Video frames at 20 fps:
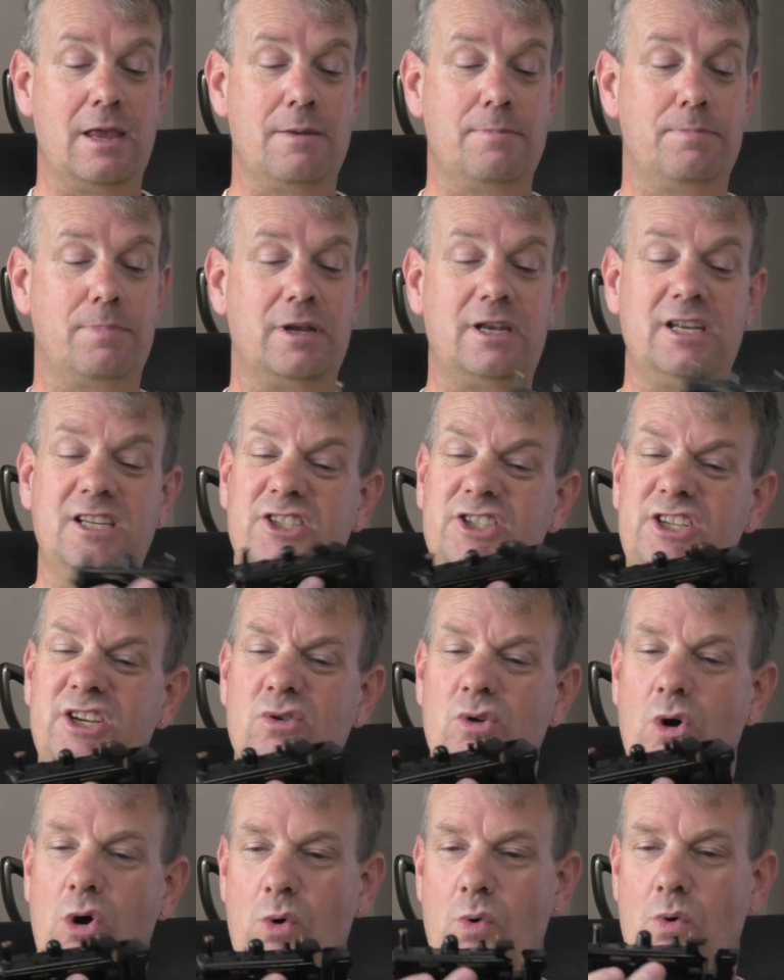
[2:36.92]
but it's still
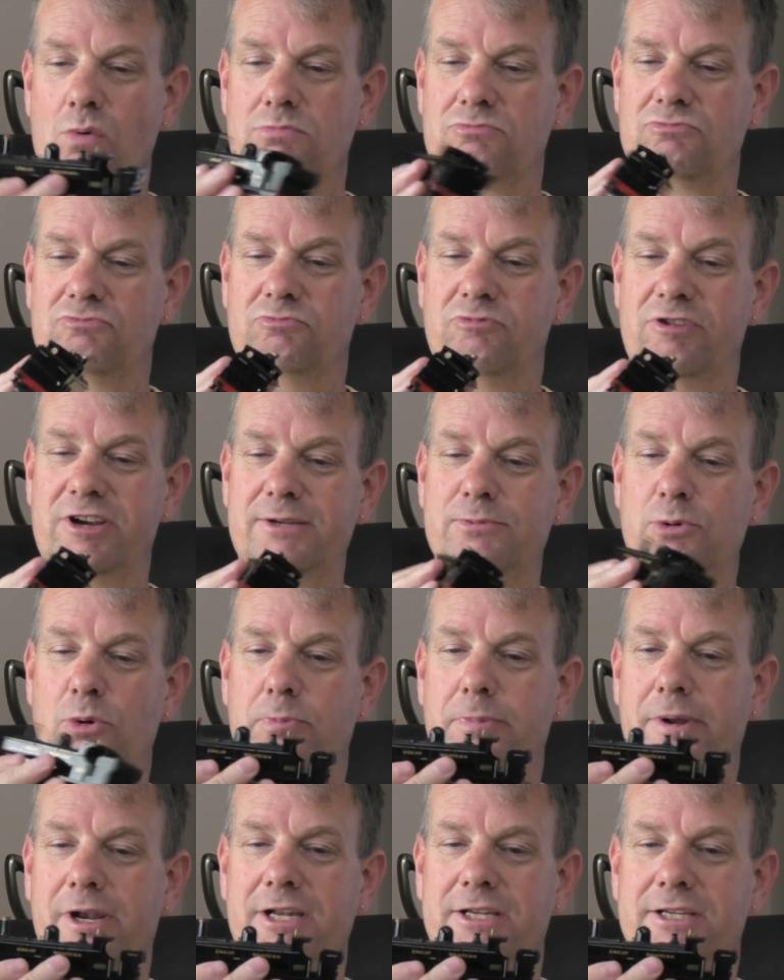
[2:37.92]
got a reasonable
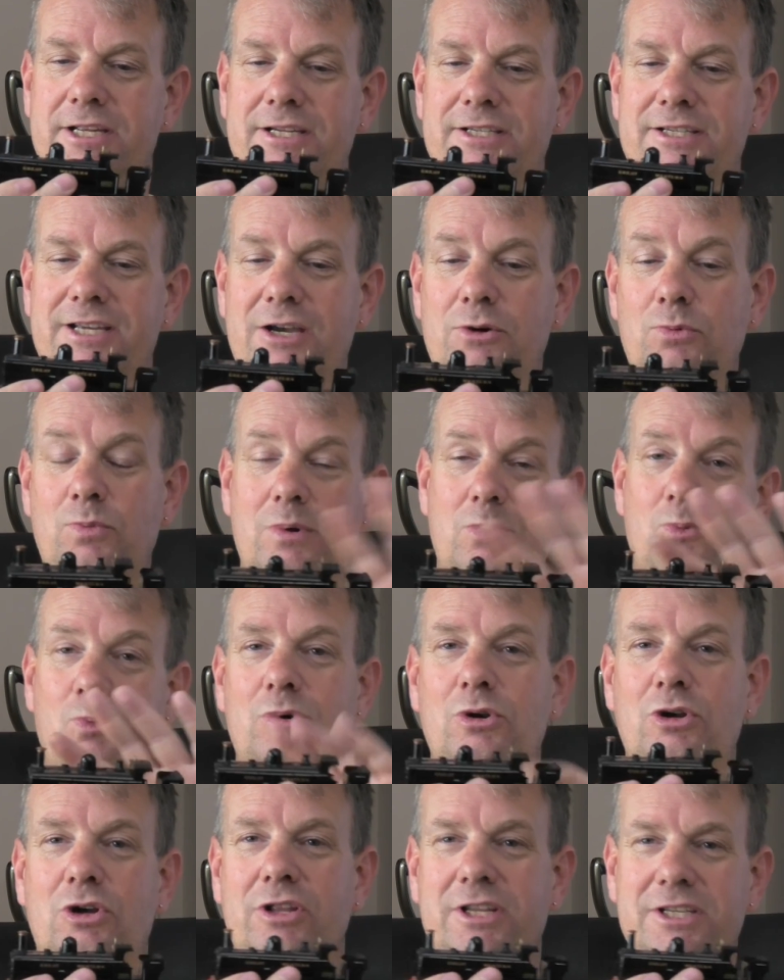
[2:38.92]
bit of detail. We'll
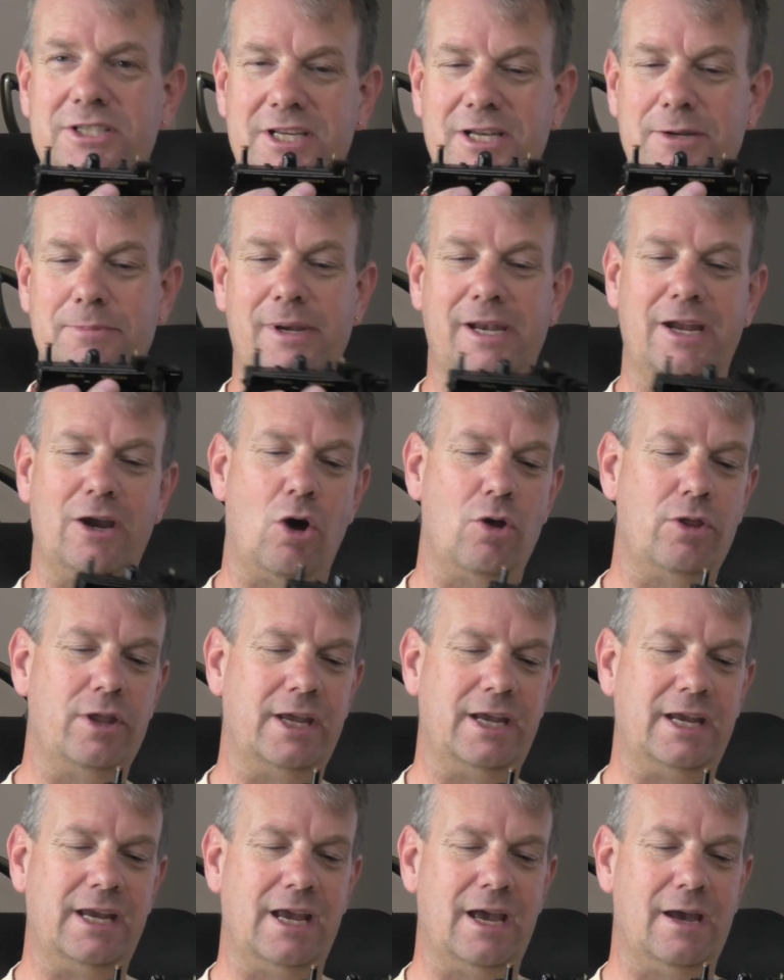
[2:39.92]
look at this in a minute on
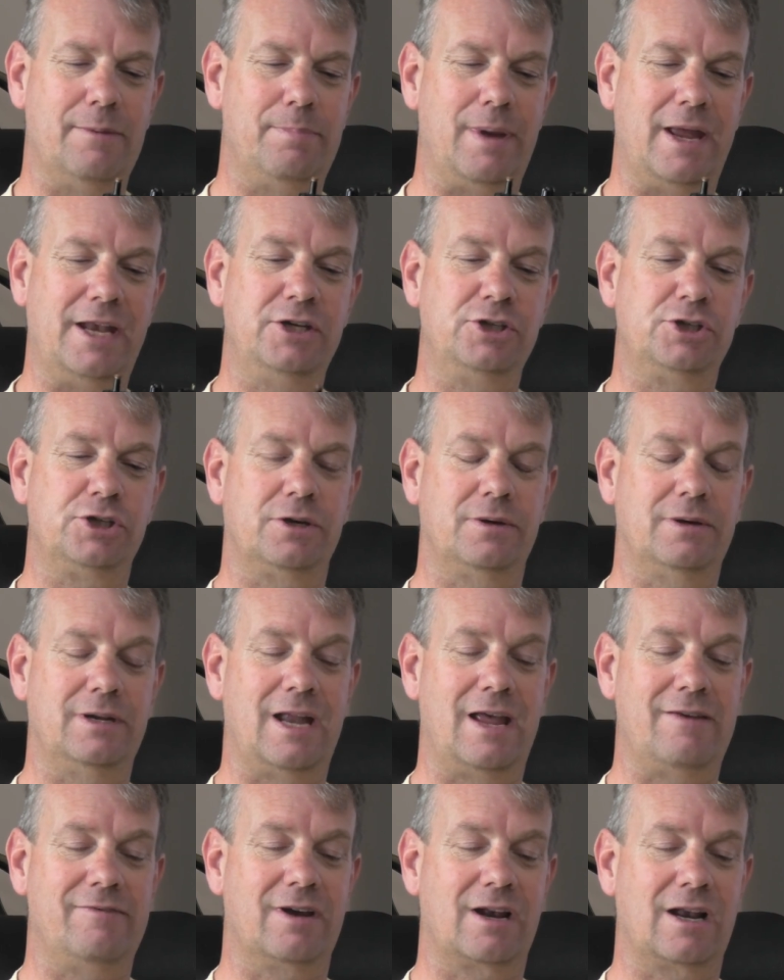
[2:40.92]
the bench and
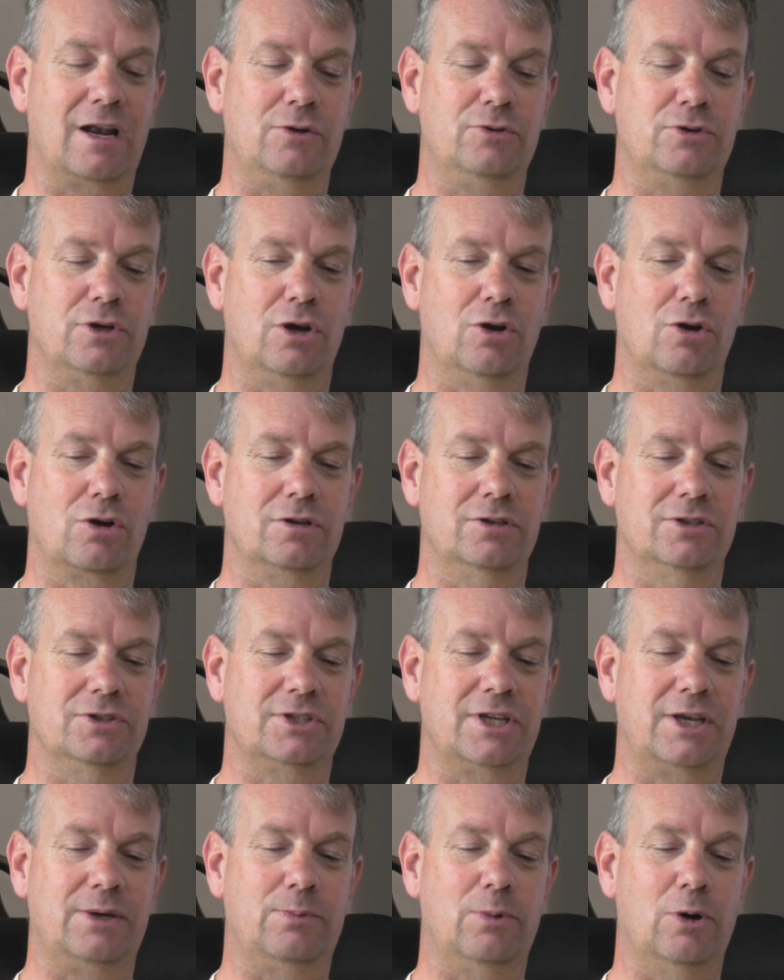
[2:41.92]
have a closer look and
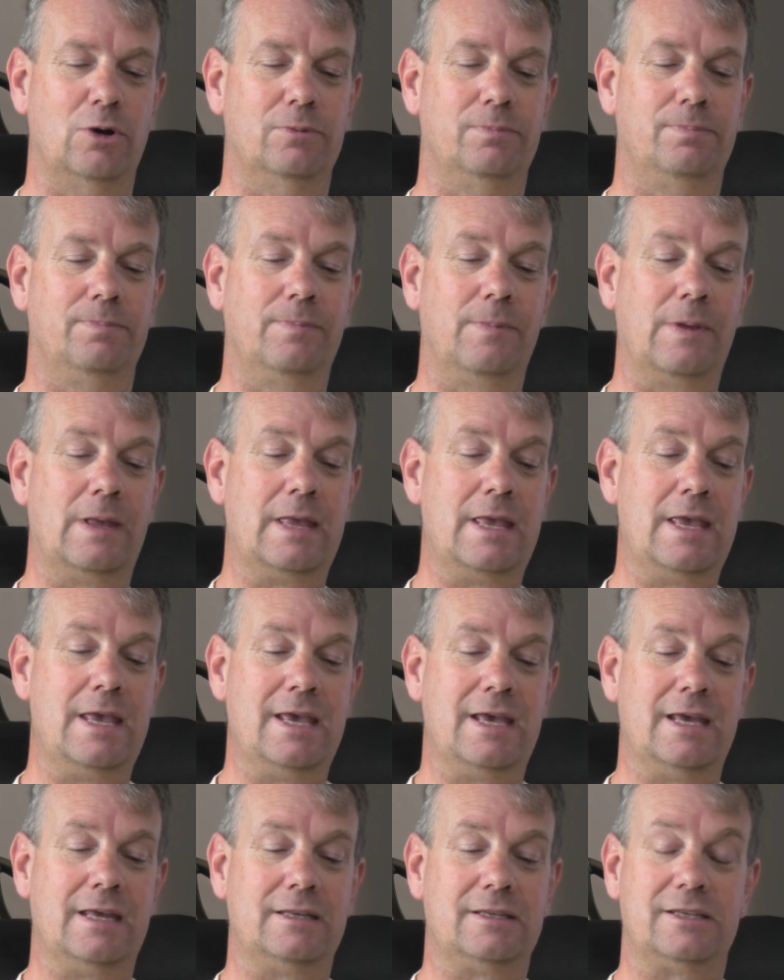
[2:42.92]
see what
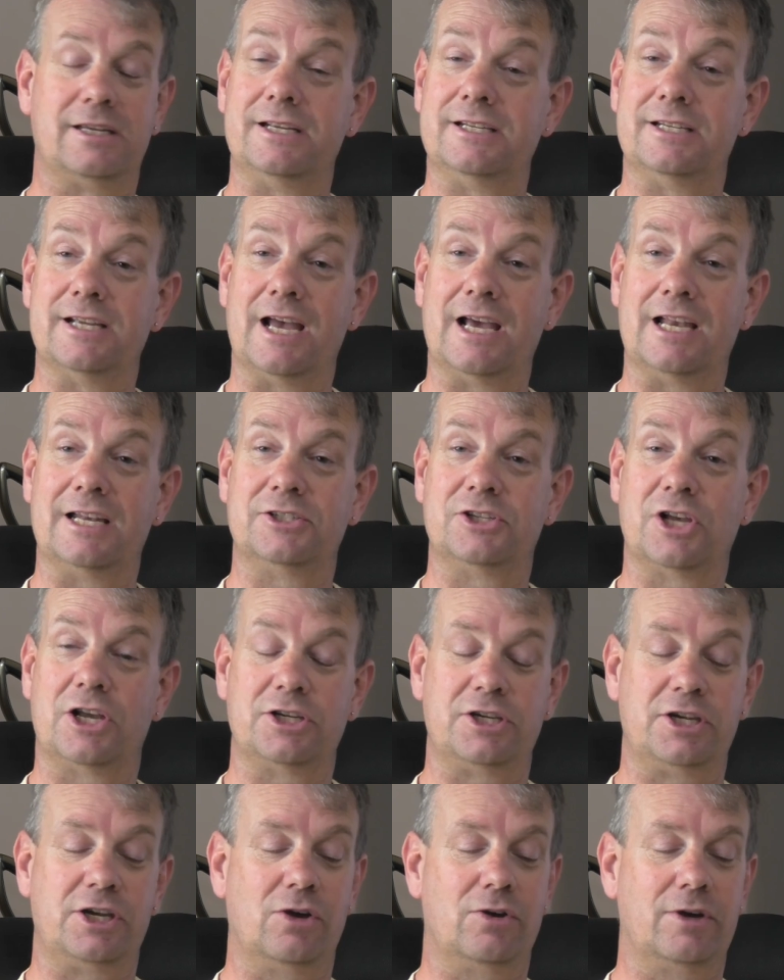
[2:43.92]
detail is
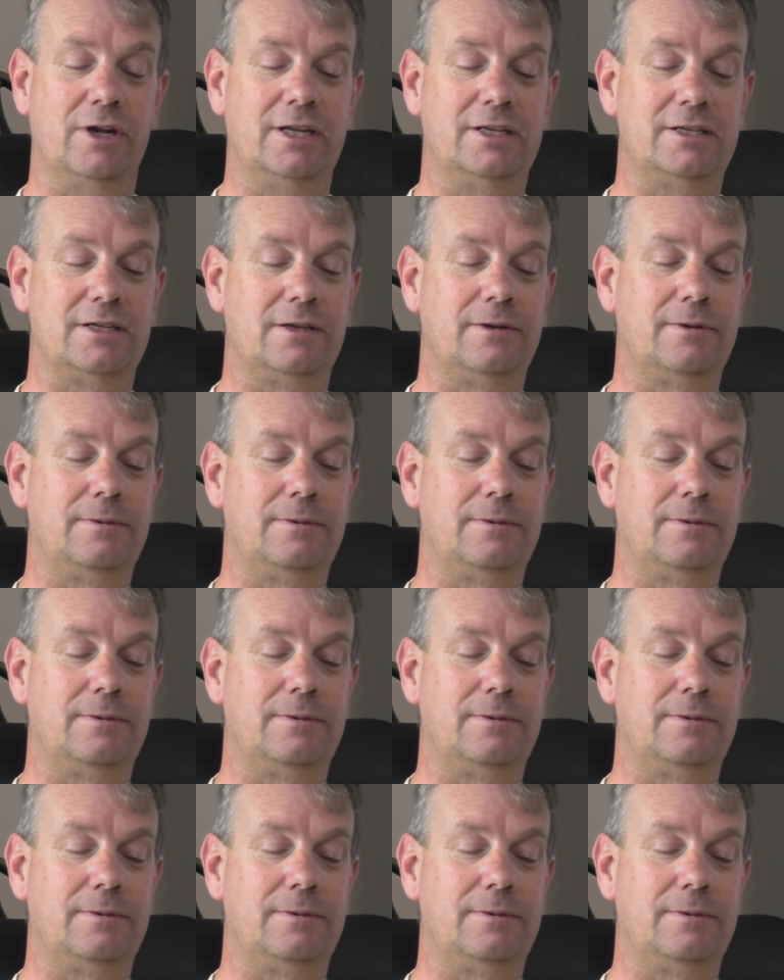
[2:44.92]
actually on it.